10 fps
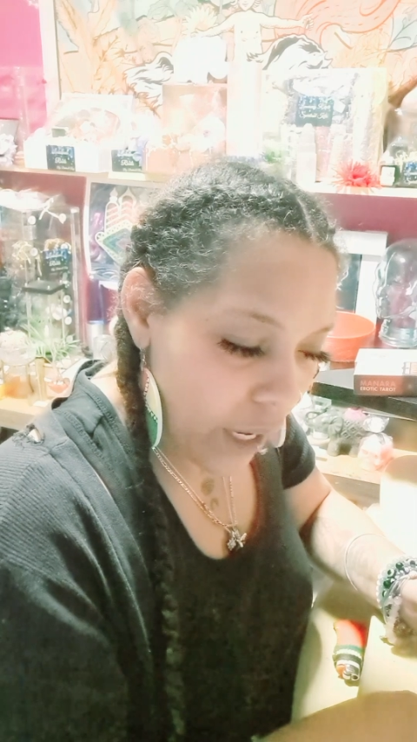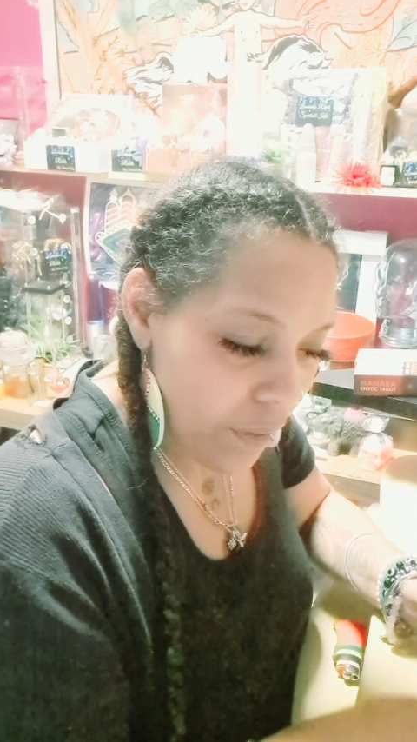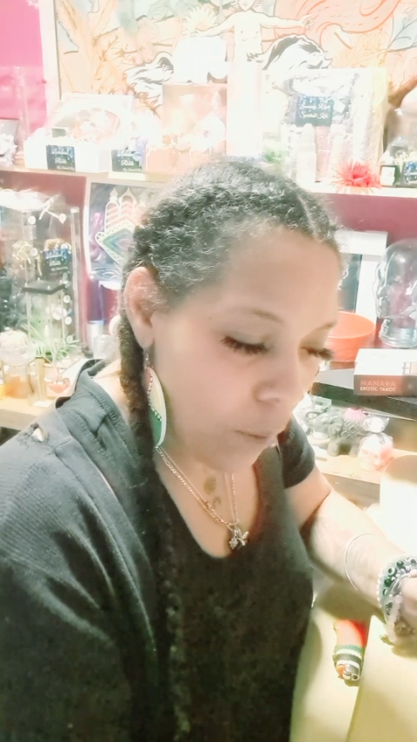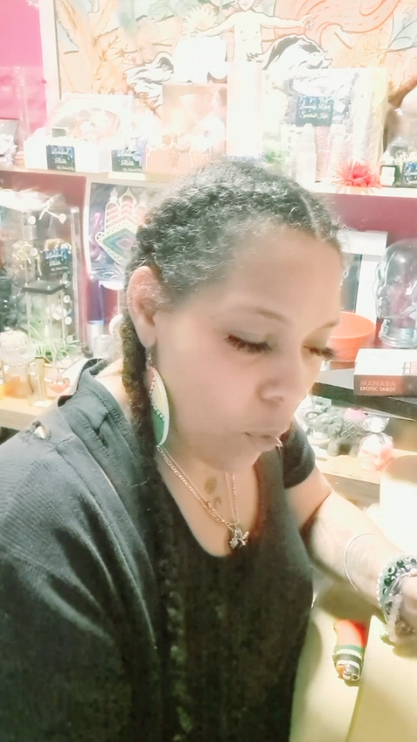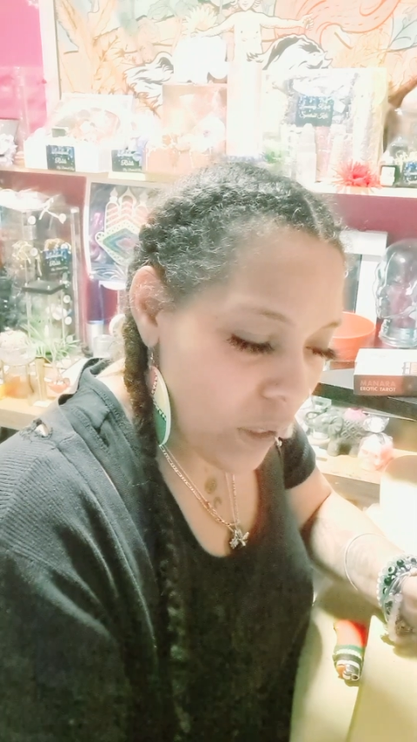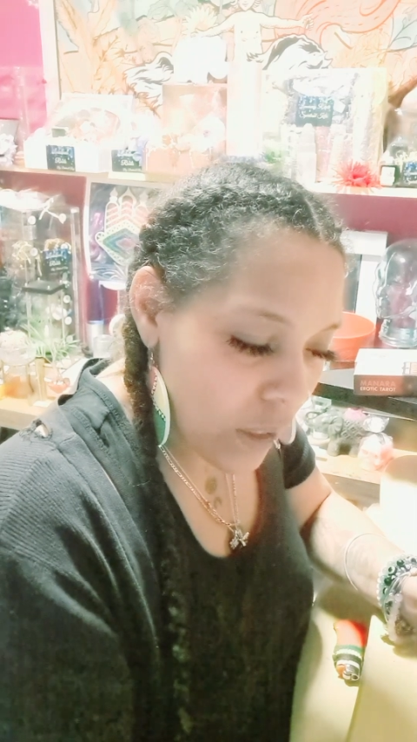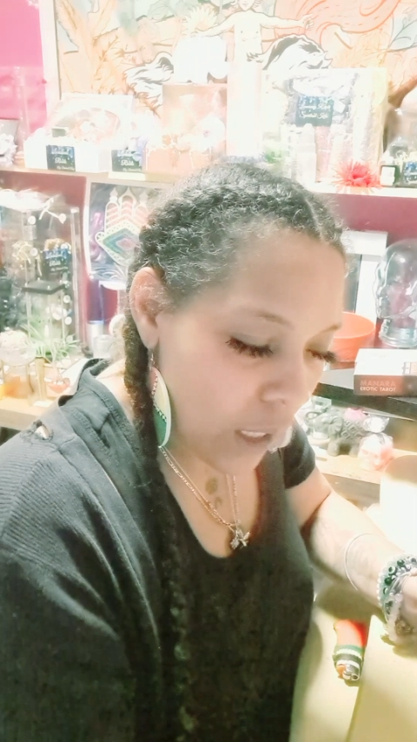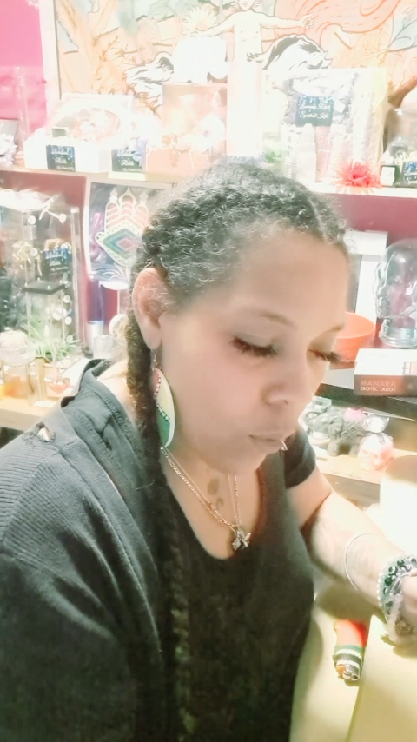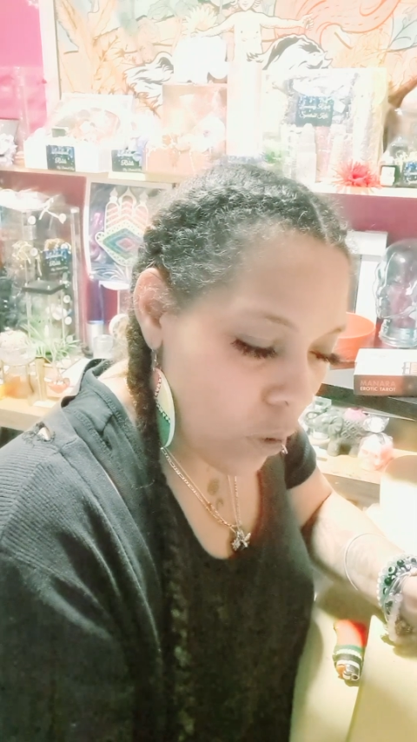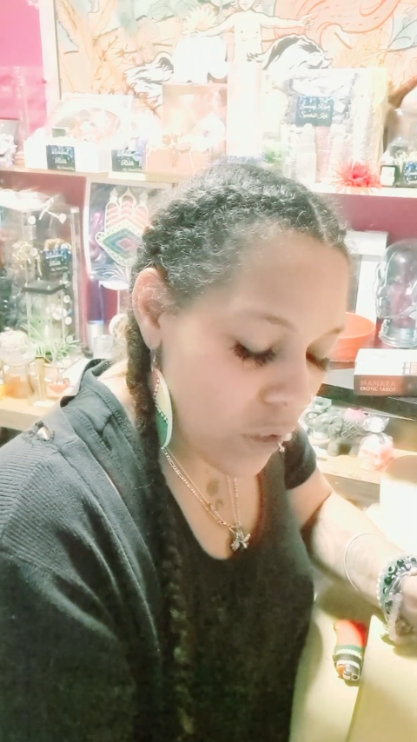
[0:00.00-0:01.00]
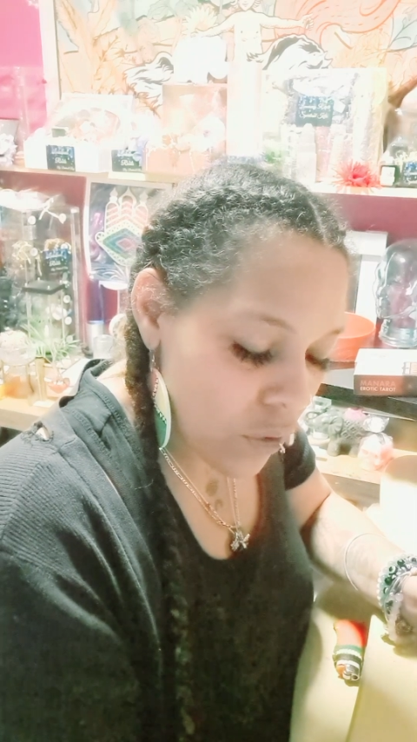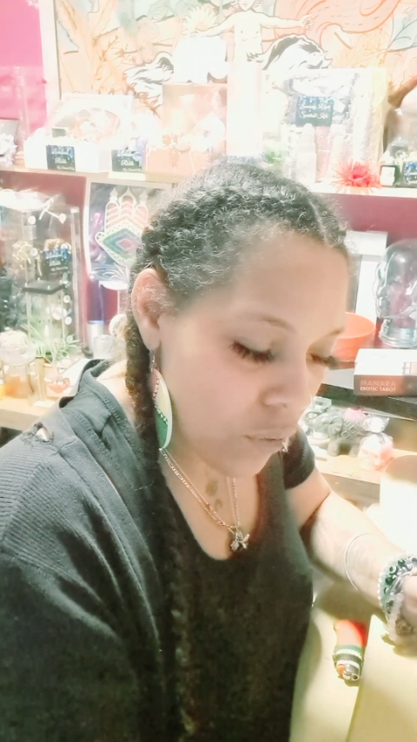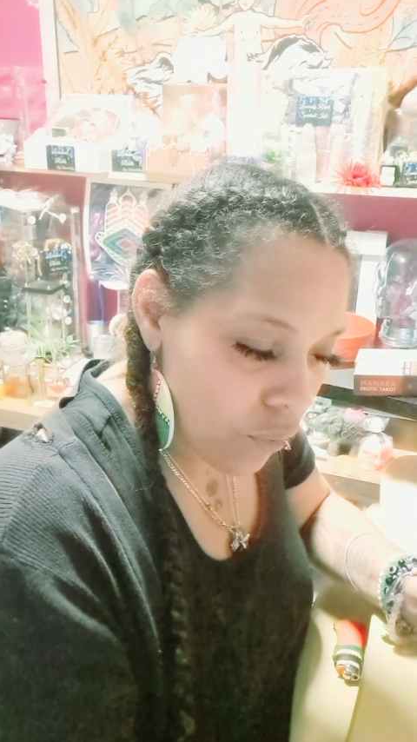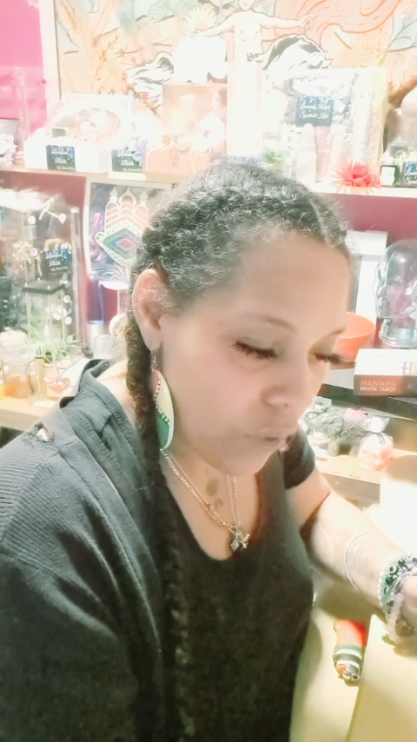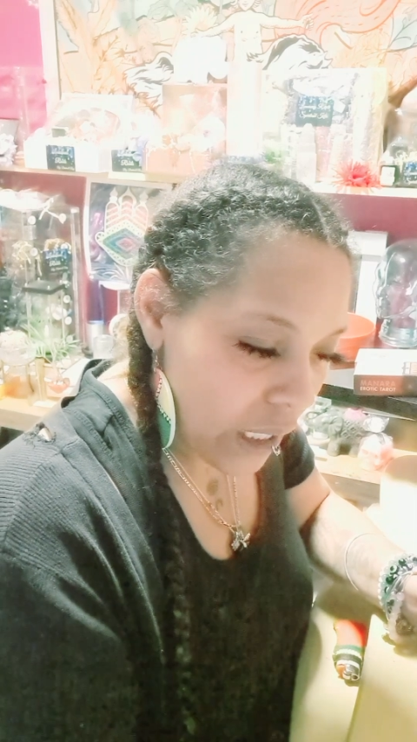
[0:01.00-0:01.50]
They want, they want
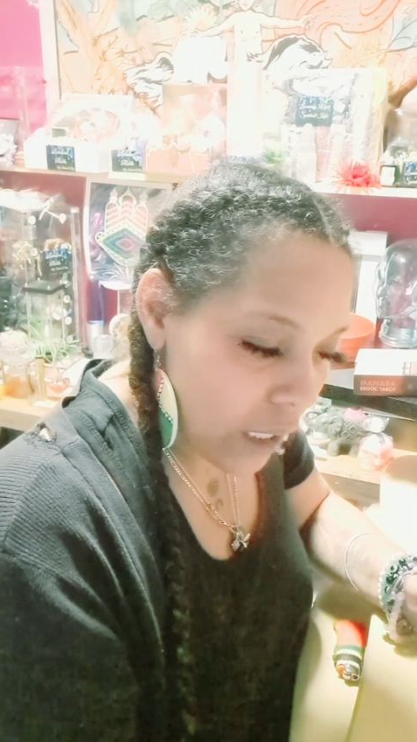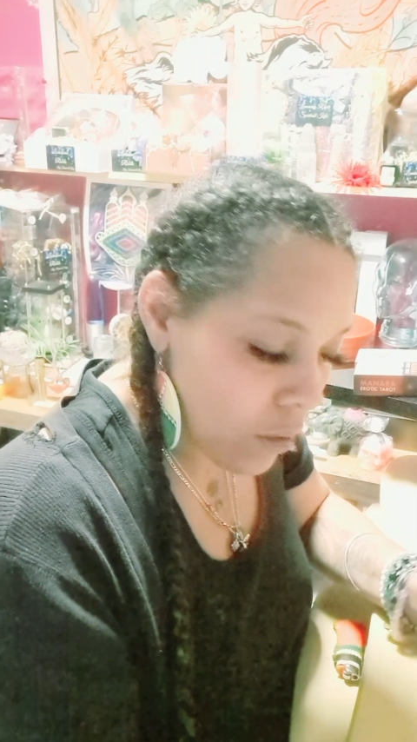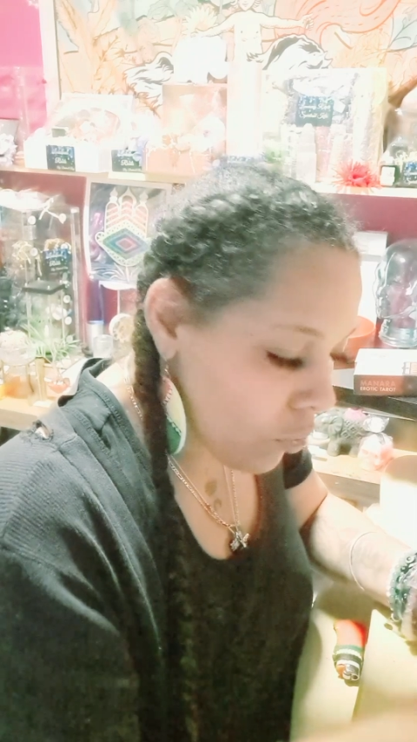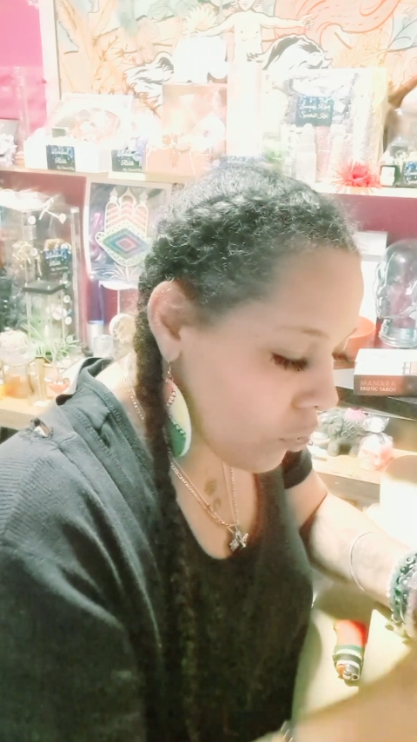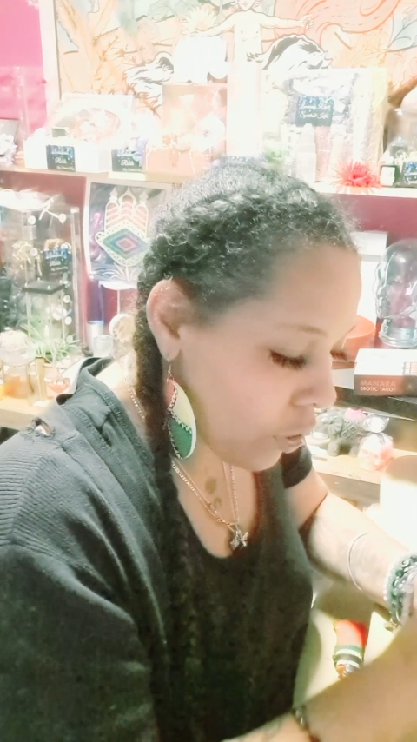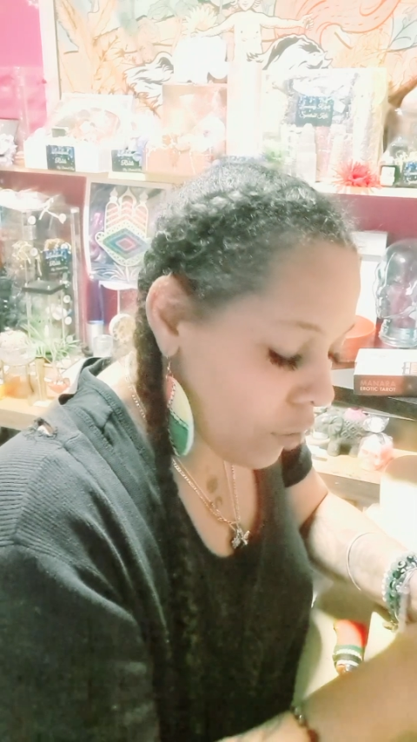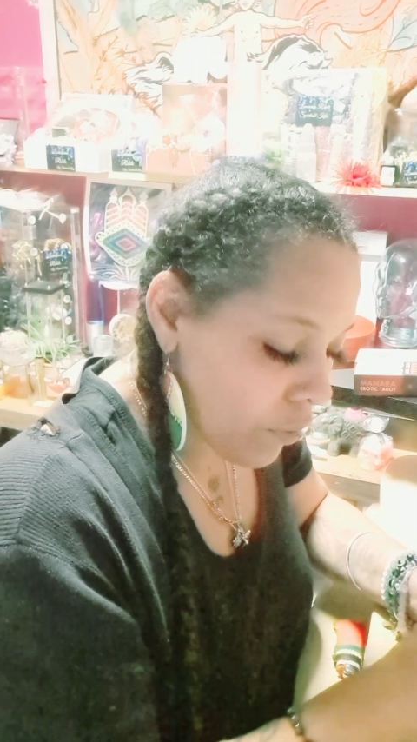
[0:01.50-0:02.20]
to rekindle your